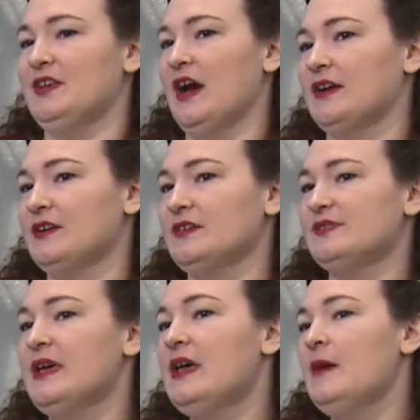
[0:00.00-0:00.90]

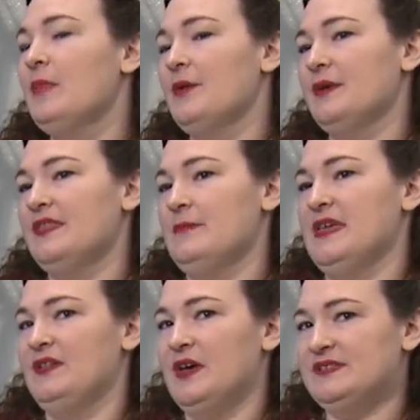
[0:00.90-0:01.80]
doctors. But when they
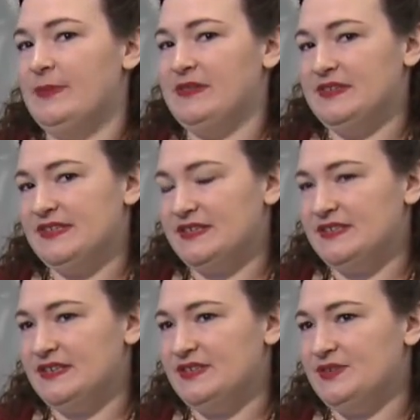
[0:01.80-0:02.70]
made laws about the
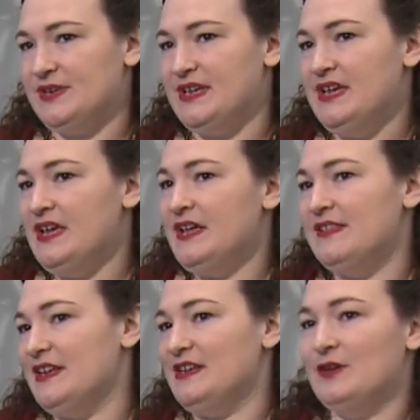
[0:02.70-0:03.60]
sex industry,
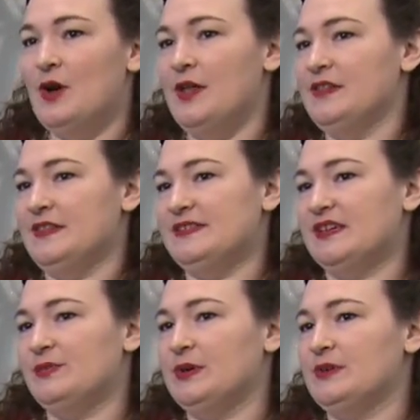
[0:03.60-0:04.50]
they didn't call in the
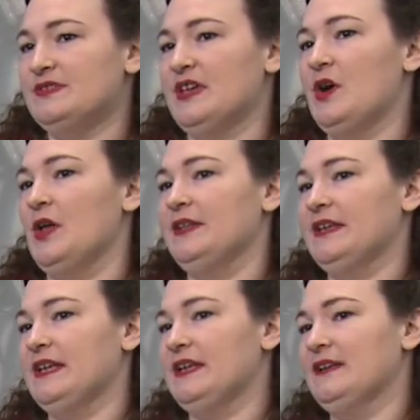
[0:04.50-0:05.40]
sex workers. They called
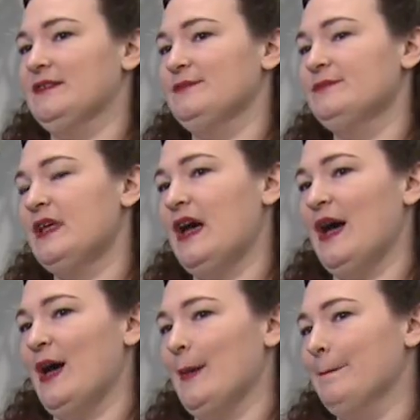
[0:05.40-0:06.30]
in,
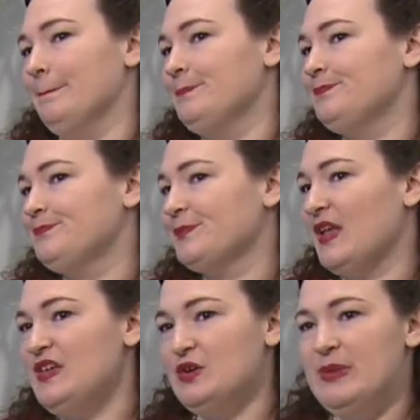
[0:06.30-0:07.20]

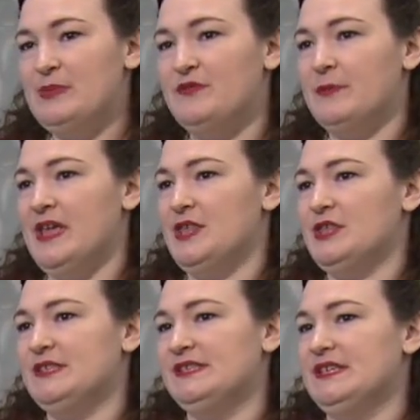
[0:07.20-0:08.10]
people from
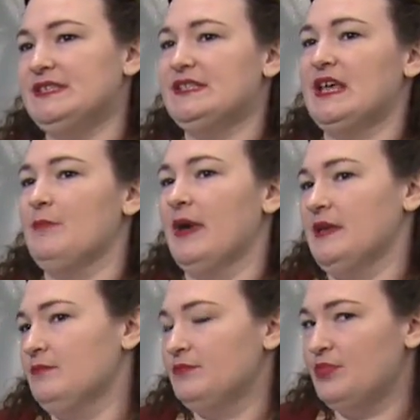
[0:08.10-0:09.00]
agencies that
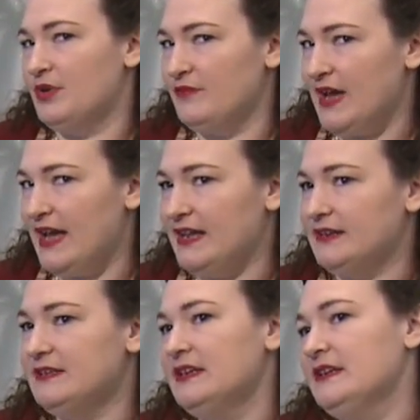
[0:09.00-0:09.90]
might provide